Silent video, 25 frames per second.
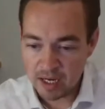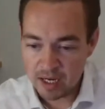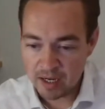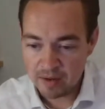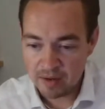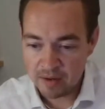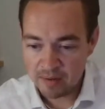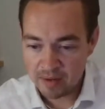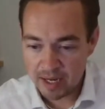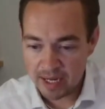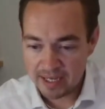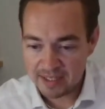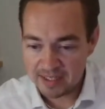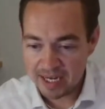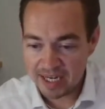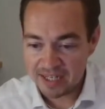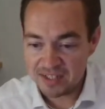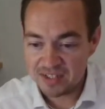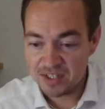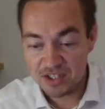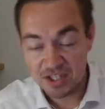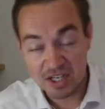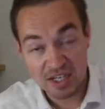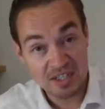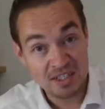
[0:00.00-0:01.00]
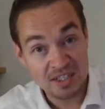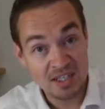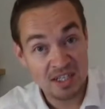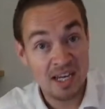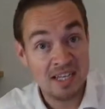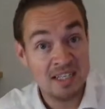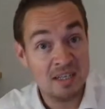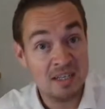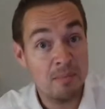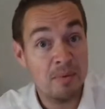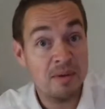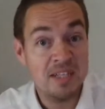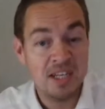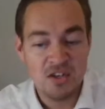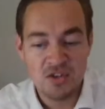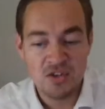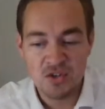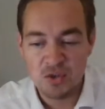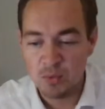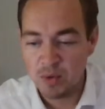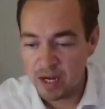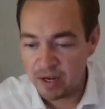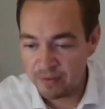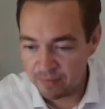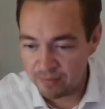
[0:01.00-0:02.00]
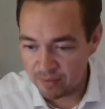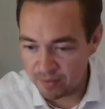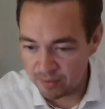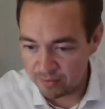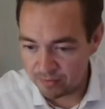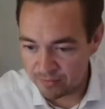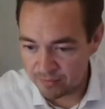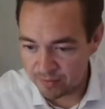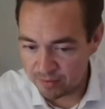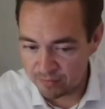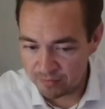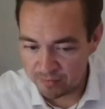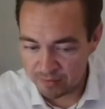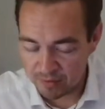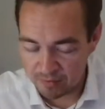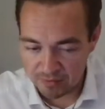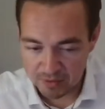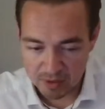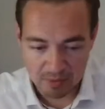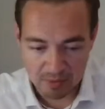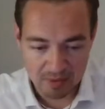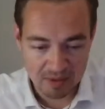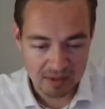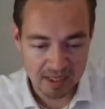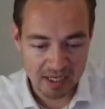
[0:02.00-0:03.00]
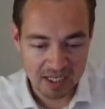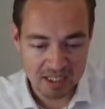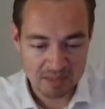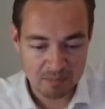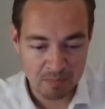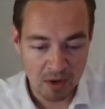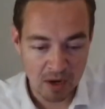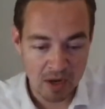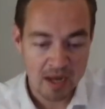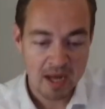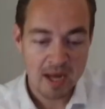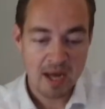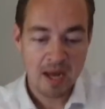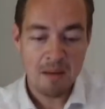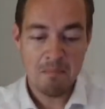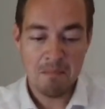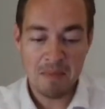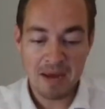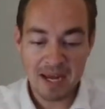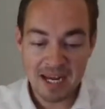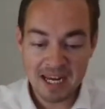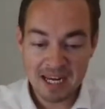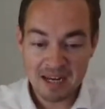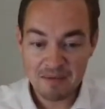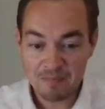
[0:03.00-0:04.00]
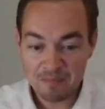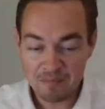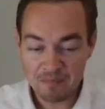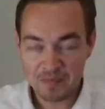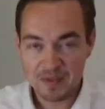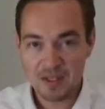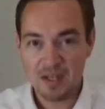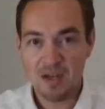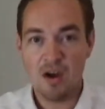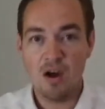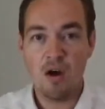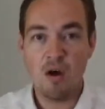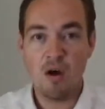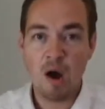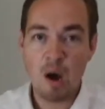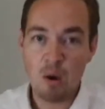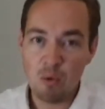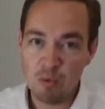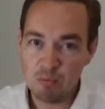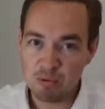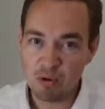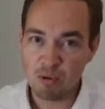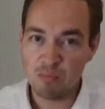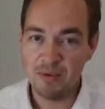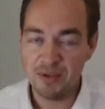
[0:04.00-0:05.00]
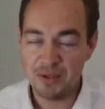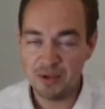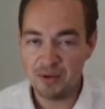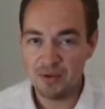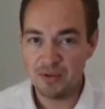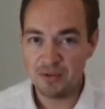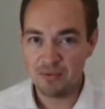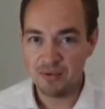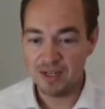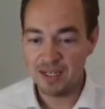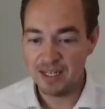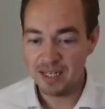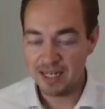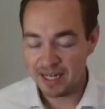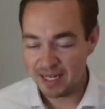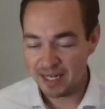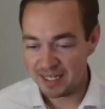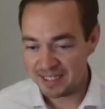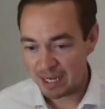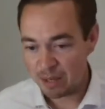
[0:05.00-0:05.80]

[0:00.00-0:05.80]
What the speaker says: has suggested as a potential way of doing things. But me, I would probably do 3 years. That would